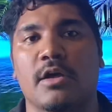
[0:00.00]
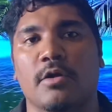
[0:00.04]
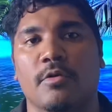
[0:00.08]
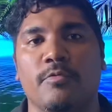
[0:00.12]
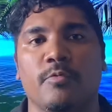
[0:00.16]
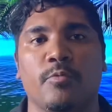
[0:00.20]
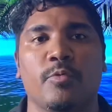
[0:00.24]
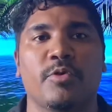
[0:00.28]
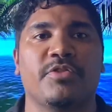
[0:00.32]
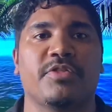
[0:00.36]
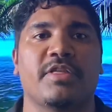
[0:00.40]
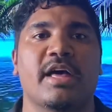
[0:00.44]

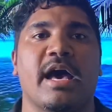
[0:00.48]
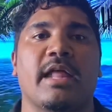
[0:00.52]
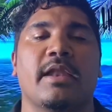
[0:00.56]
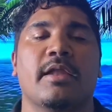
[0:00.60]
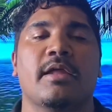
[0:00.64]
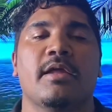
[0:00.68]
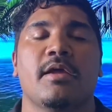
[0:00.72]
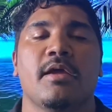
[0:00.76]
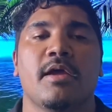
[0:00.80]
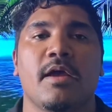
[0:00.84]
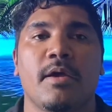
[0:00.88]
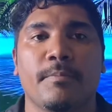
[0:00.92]
off with that.
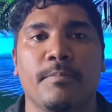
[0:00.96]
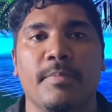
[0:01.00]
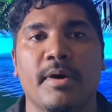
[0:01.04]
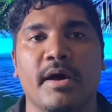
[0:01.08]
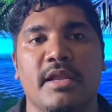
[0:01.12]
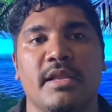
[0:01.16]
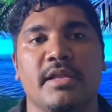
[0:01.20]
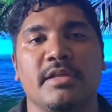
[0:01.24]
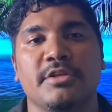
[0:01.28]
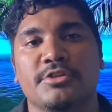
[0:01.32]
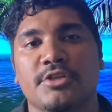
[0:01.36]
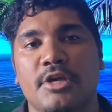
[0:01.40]

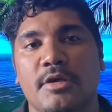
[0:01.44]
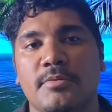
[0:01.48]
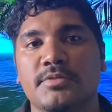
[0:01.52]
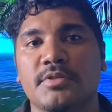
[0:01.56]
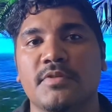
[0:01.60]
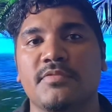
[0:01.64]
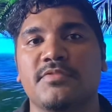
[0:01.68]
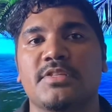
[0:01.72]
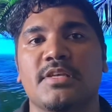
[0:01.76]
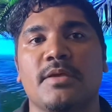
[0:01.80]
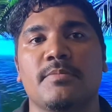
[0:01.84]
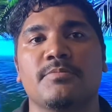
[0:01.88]
But in terms
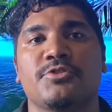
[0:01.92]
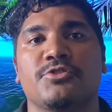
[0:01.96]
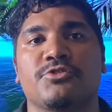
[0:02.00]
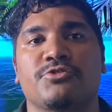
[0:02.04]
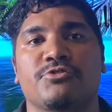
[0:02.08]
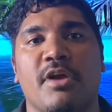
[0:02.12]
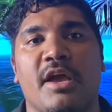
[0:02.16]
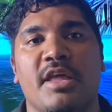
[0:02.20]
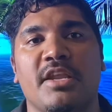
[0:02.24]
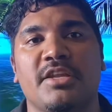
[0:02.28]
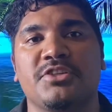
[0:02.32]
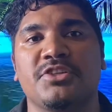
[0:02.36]
of some
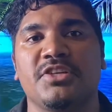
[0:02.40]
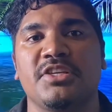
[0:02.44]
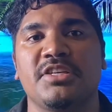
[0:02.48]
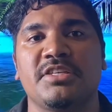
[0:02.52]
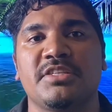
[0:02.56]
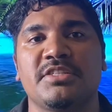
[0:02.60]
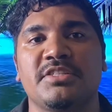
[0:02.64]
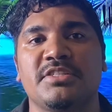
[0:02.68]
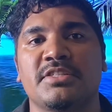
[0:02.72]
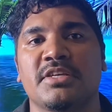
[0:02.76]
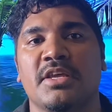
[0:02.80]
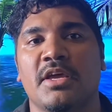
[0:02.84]

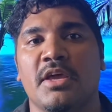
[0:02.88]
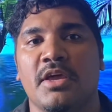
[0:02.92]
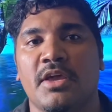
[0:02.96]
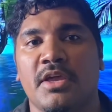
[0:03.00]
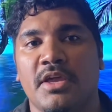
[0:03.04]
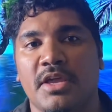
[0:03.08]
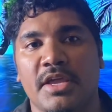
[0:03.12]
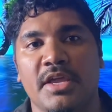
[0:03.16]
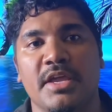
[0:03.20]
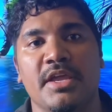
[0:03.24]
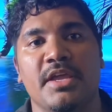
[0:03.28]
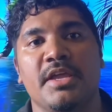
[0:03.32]
strategies
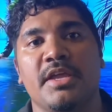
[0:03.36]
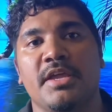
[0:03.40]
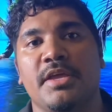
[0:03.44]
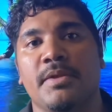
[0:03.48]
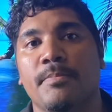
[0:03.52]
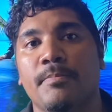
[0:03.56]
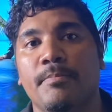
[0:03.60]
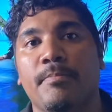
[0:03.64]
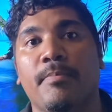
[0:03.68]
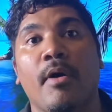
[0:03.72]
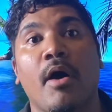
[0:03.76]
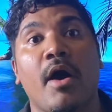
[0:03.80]

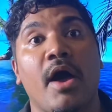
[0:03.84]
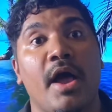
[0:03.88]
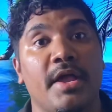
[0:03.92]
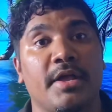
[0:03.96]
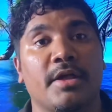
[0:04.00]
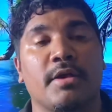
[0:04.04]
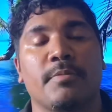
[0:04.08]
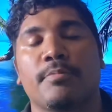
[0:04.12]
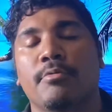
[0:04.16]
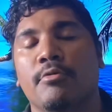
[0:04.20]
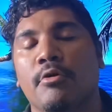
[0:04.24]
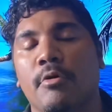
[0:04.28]
in
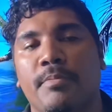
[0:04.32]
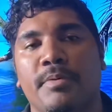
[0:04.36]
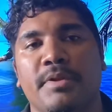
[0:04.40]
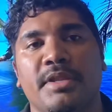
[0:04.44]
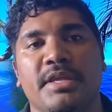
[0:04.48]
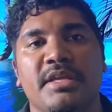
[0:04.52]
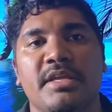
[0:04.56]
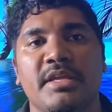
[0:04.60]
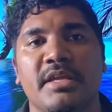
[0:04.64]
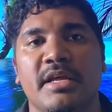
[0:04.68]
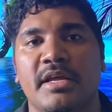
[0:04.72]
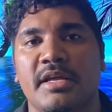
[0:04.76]
buying a
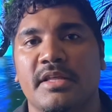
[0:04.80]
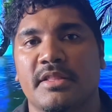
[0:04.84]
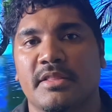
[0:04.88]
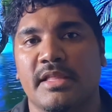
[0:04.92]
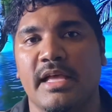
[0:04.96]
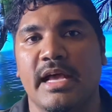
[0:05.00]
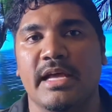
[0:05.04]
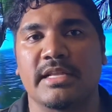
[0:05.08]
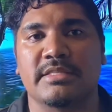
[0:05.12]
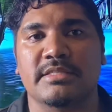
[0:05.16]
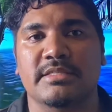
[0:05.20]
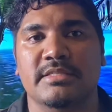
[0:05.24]
property
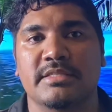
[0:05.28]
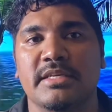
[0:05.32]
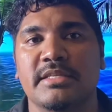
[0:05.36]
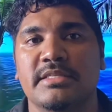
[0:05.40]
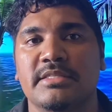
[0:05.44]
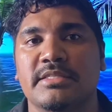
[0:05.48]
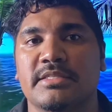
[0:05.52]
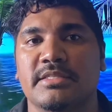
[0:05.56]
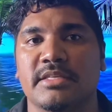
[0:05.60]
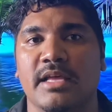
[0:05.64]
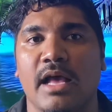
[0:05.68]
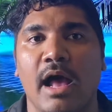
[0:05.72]
that
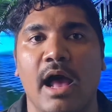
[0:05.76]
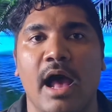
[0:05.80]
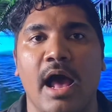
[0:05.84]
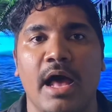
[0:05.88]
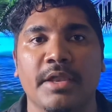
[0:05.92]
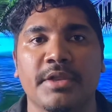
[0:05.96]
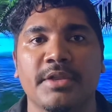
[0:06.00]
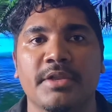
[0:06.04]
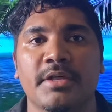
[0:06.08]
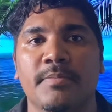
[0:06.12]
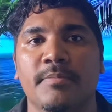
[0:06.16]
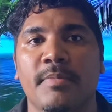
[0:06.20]
sits
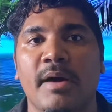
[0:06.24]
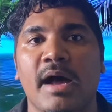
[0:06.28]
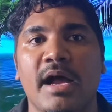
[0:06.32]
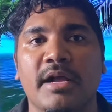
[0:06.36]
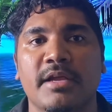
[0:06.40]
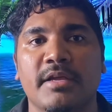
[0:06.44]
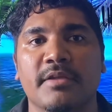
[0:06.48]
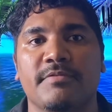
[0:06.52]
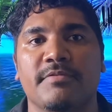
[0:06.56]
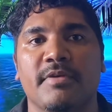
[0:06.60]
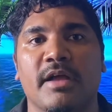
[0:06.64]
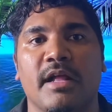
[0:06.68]
under
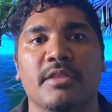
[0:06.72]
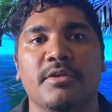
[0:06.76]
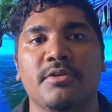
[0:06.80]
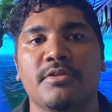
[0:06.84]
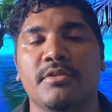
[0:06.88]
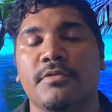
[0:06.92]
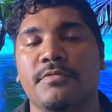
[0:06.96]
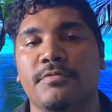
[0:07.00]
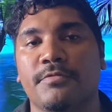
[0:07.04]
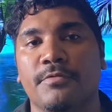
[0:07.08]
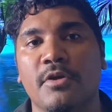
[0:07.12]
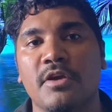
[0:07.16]
market value,
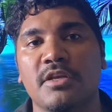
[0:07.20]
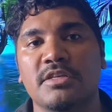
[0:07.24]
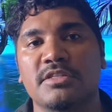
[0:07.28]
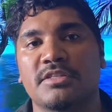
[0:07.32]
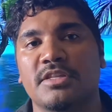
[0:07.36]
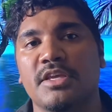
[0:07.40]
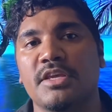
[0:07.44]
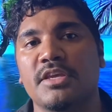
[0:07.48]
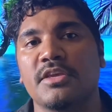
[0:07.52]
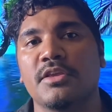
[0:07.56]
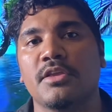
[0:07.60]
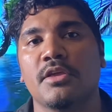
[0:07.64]
the first
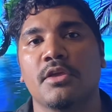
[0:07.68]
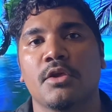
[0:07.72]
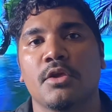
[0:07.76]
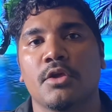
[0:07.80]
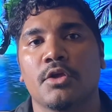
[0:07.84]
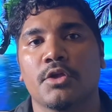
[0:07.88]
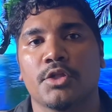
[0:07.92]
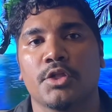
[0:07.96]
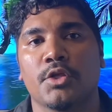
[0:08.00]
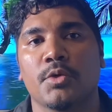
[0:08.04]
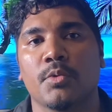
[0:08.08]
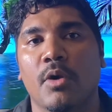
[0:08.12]
thing
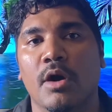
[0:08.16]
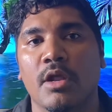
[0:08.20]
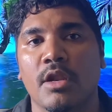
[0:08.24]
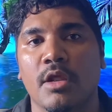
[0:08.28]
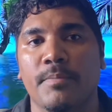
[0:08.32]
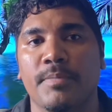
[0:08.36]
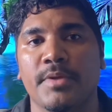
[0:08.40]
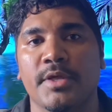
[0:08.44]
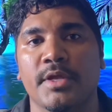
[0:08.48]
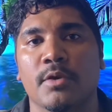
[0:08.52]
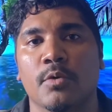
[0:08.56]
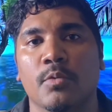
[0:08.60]
you want
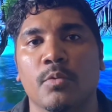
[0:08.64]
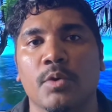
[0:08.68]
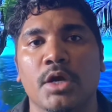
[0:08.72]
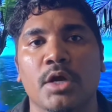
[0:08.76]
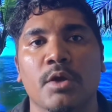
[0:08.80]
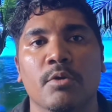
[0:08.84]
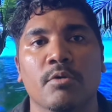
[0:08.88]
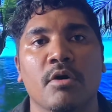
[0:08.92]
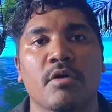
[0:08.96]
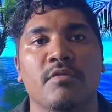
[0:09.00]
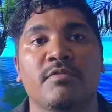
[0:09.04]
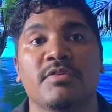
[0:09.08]
to be
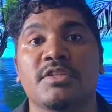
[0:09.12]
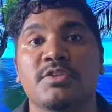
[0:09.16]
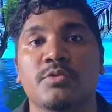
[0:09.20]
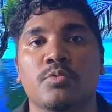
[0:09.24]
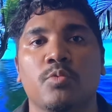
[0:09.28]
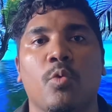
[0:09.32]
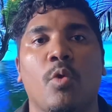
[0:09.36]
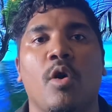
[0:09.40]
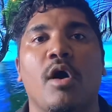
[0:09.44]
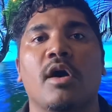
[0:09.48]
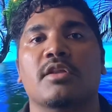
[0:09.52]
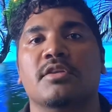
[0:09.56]
aware of is
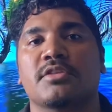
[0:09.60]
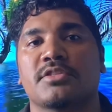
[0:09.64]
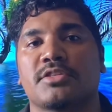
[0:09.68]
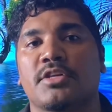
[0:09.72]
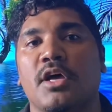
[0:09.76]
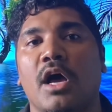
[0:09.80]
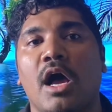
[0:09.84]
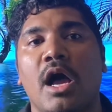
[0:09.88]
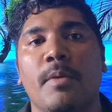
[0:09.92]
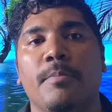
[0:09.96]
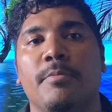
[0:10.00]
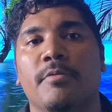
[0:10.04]
what
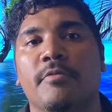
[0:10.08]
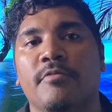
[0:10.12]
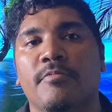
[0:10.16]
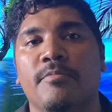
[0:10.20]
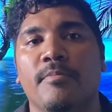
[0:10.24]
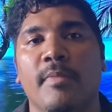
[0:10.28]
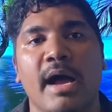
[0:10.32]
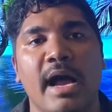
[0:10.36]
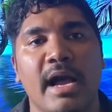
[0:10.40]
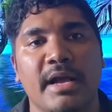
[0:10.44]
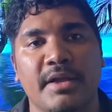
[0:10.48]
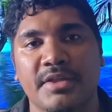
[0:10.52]
type of
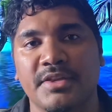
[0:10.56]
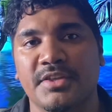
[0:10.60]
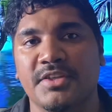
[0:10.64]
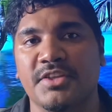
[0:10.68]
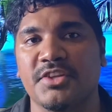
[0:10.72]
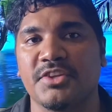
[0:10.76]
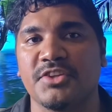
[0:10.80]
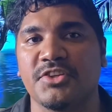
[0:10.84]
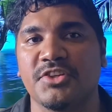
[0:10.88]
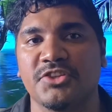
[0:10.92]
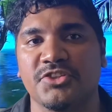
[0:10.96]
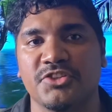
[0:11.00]
market
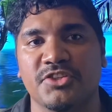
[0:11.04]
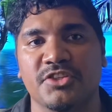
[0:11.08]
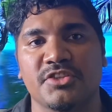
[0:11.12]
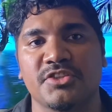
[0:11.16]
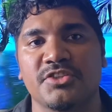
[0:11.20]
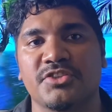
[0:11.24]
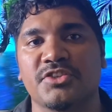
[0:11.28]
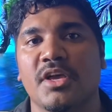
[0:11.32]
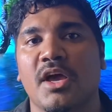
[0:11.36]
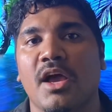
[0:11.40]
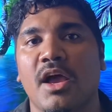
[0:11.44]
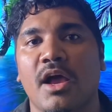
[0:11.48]

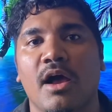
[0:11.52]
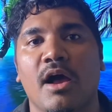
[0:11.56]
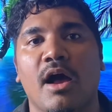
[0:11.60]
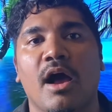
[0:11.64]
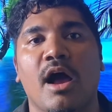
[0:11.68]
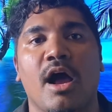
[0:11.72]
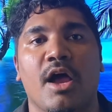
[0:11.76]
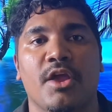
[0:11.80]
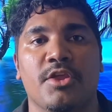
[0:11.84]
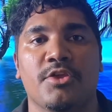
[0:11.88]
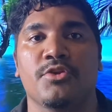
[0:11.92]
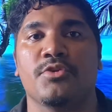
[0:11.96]
conditions
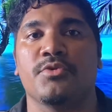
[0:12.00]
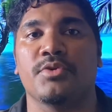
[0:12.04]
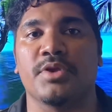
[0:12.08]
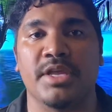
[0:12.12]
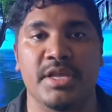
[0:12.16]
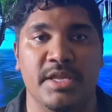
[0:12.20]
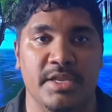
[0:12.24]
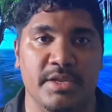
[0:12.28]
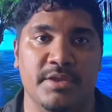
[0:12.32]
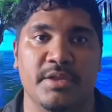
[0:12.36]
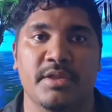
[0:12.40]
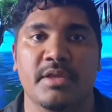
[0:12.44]
are you
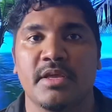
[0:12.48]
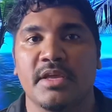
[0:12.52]
in?